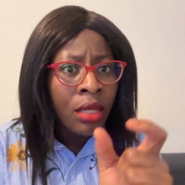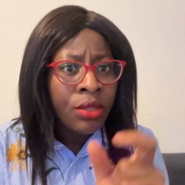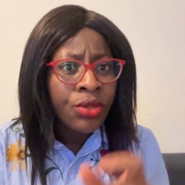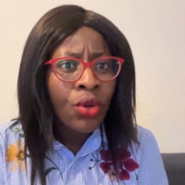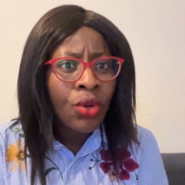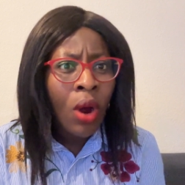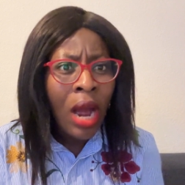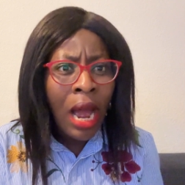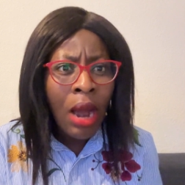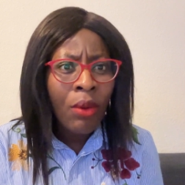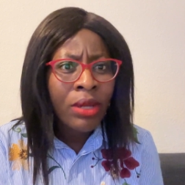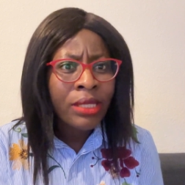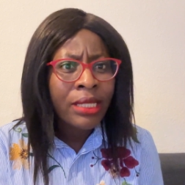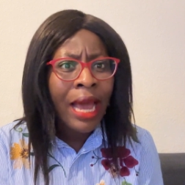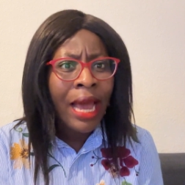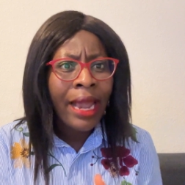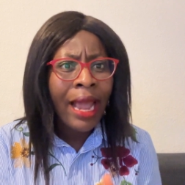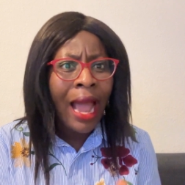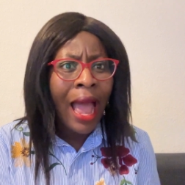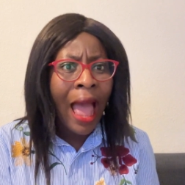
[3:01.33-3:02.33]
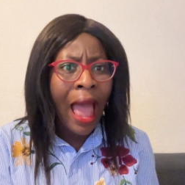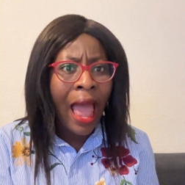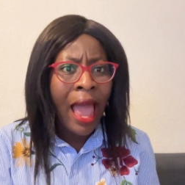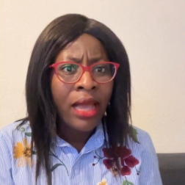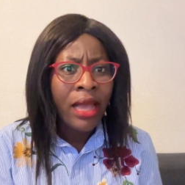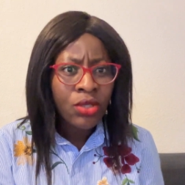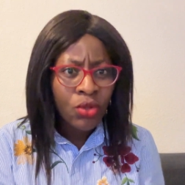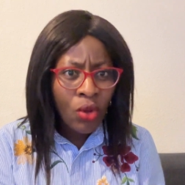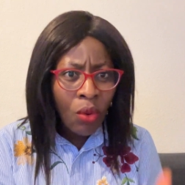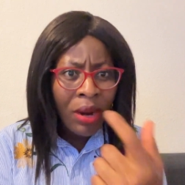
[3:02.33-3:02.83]
So I was like, ah.
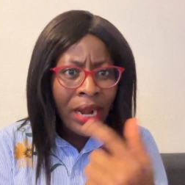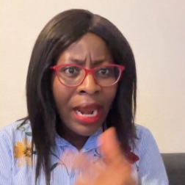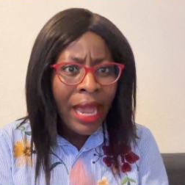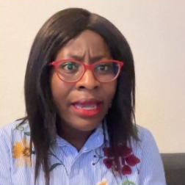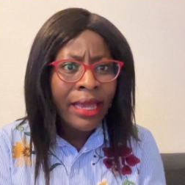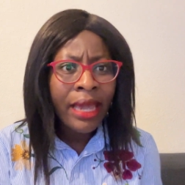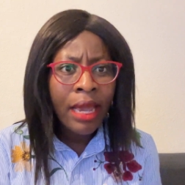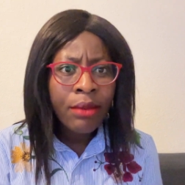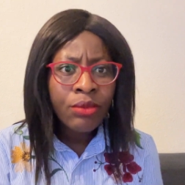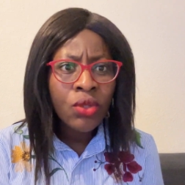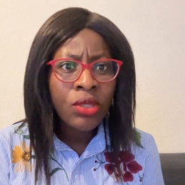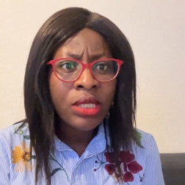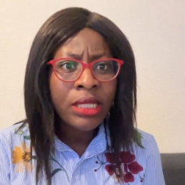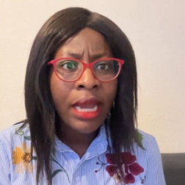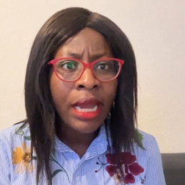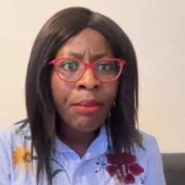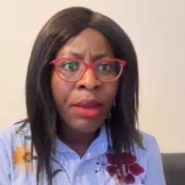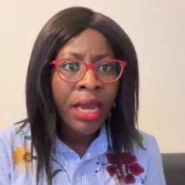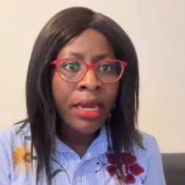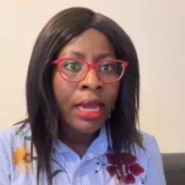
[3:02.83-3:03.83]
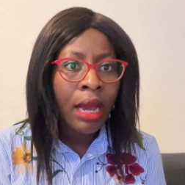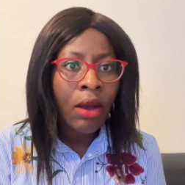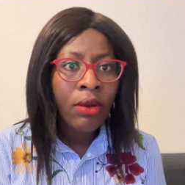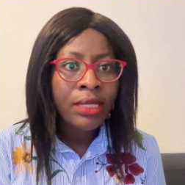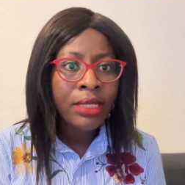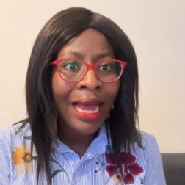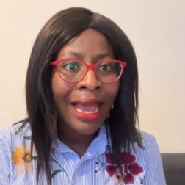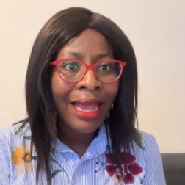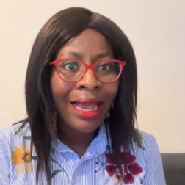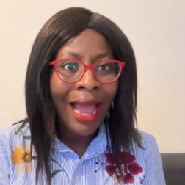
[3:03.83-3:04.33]
So when I came to Germany, I
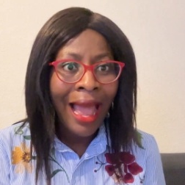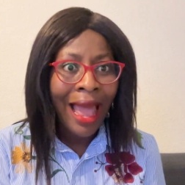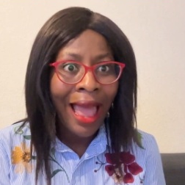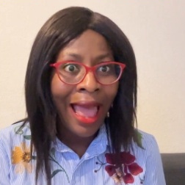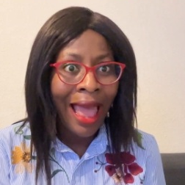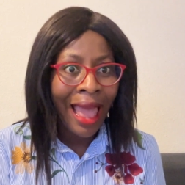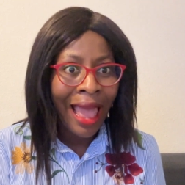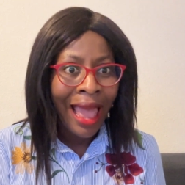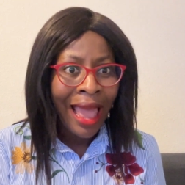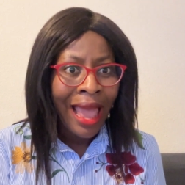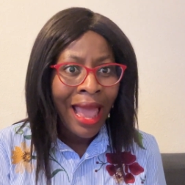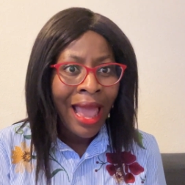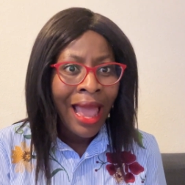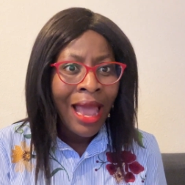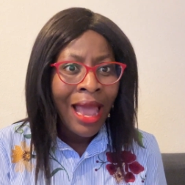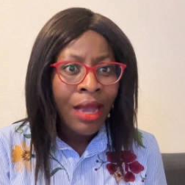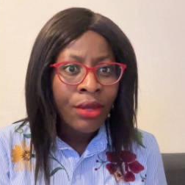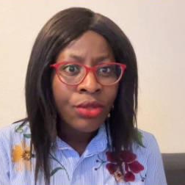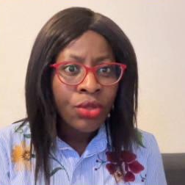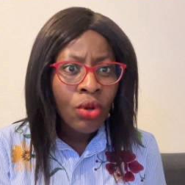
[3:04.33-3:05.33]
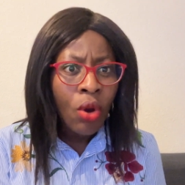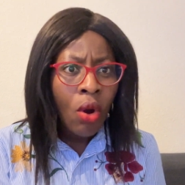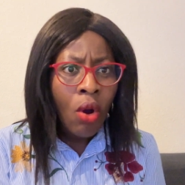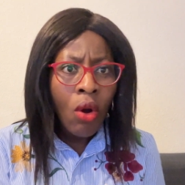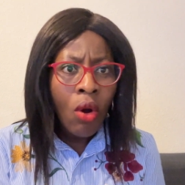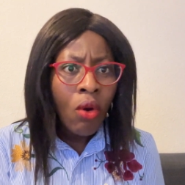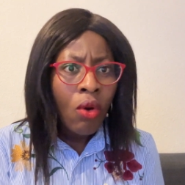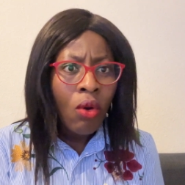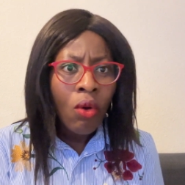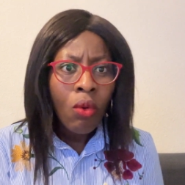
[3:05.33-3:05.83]
was like, ah.
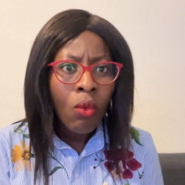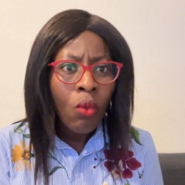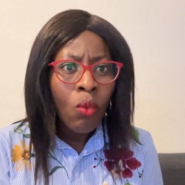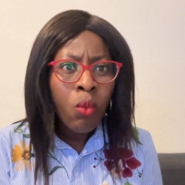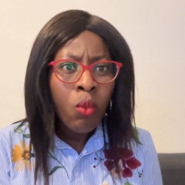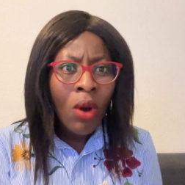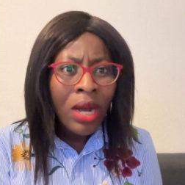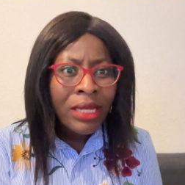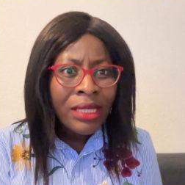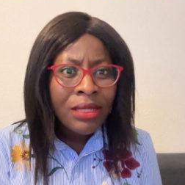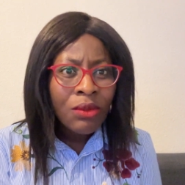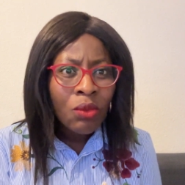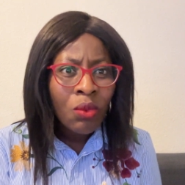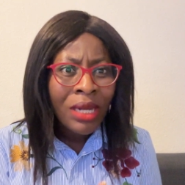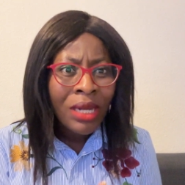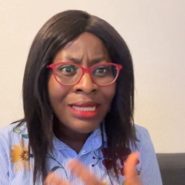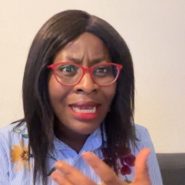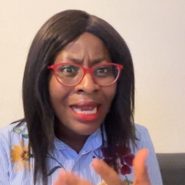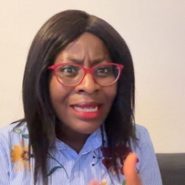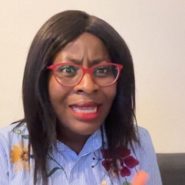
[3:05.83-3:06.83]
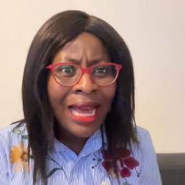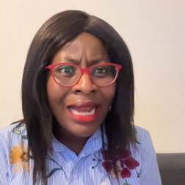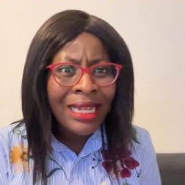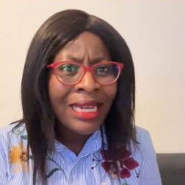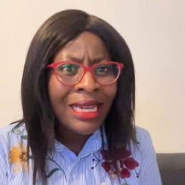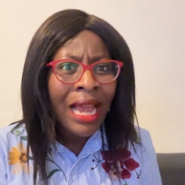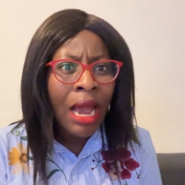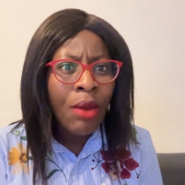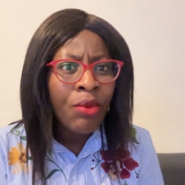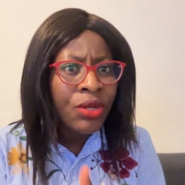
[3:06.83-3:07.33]
So what
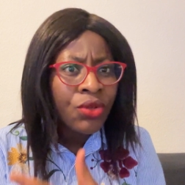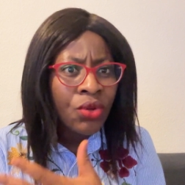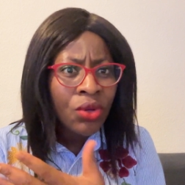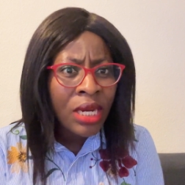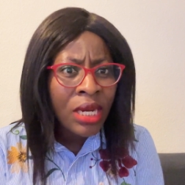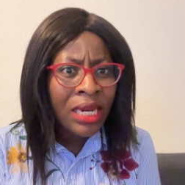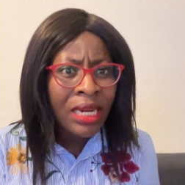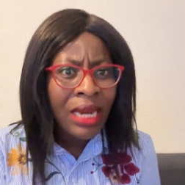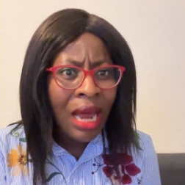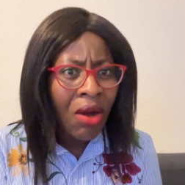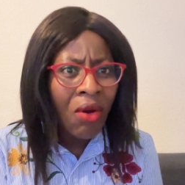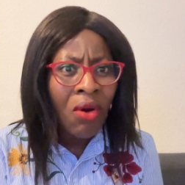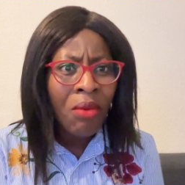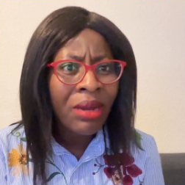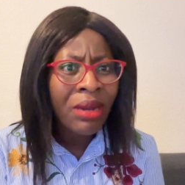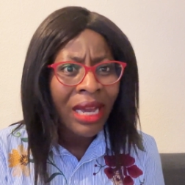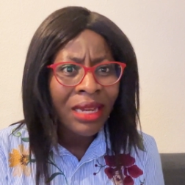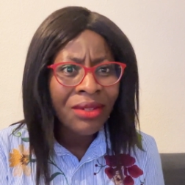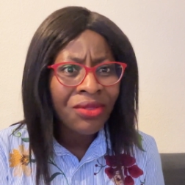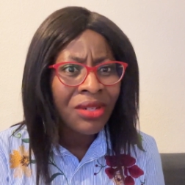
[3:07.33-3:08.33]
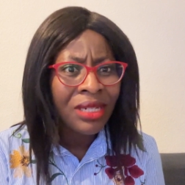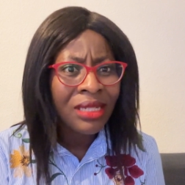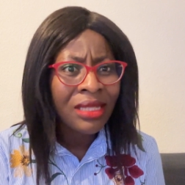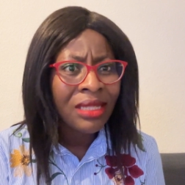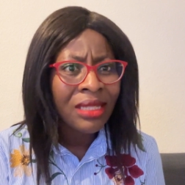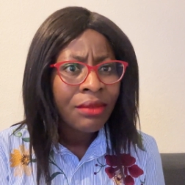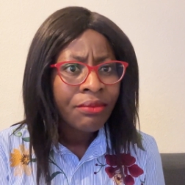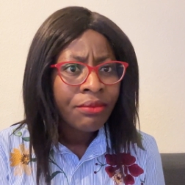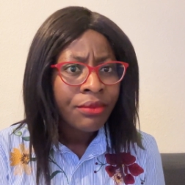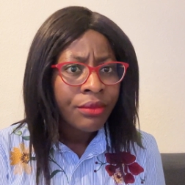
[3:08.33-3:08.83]
exactly are we doing in our home
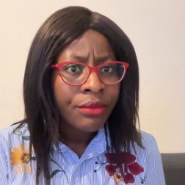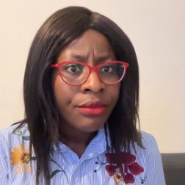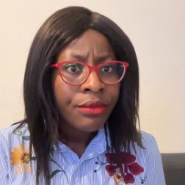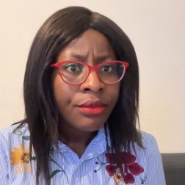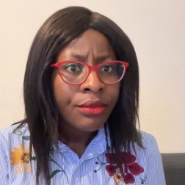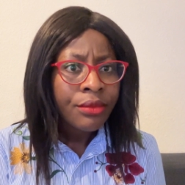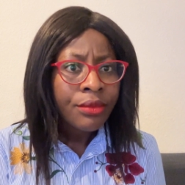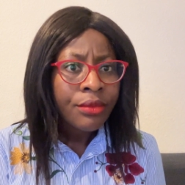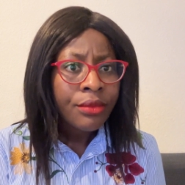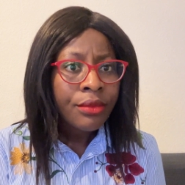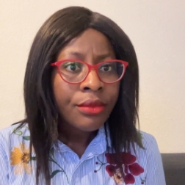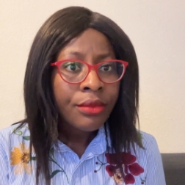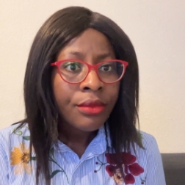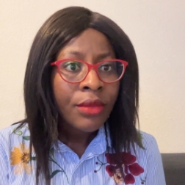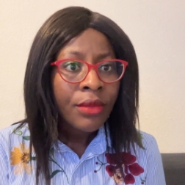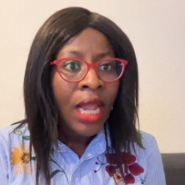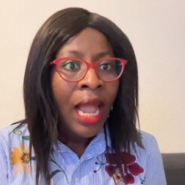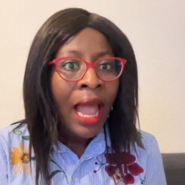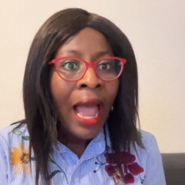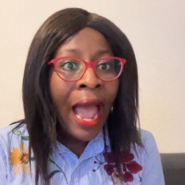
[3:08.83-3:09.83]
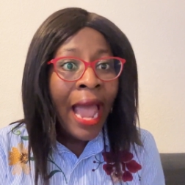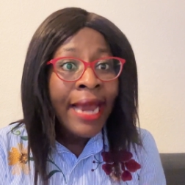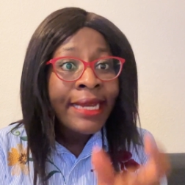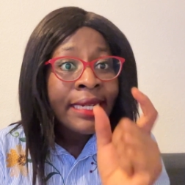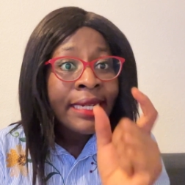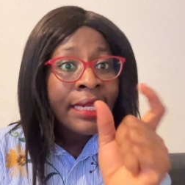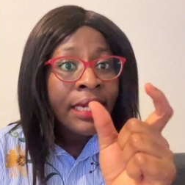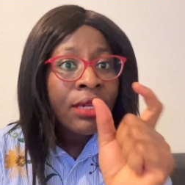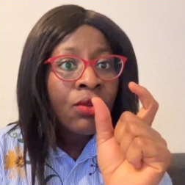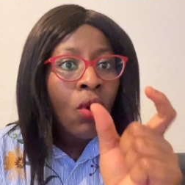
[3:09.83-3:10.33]
countries? I
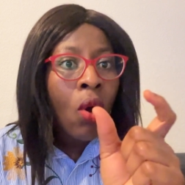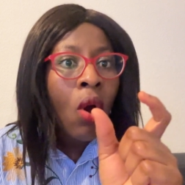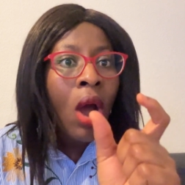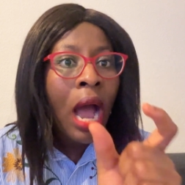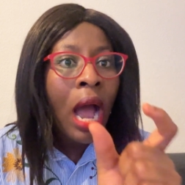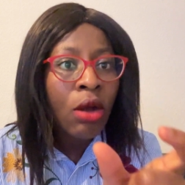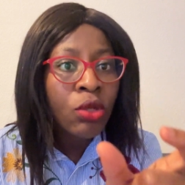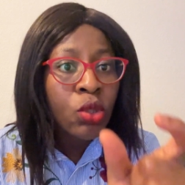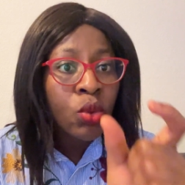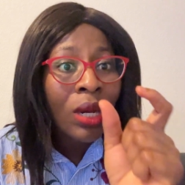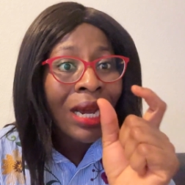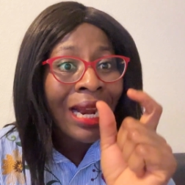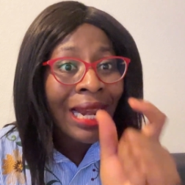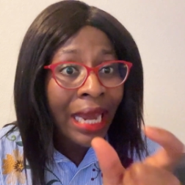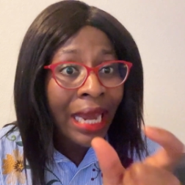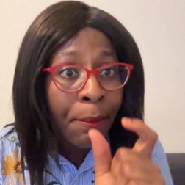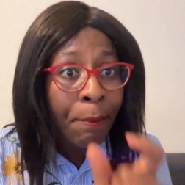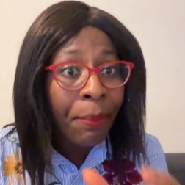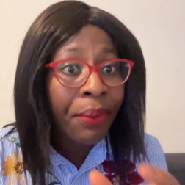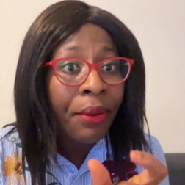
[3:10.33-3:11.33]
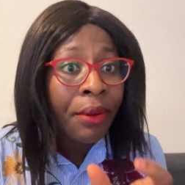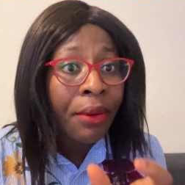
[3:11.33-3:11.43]
didn't know how to clip.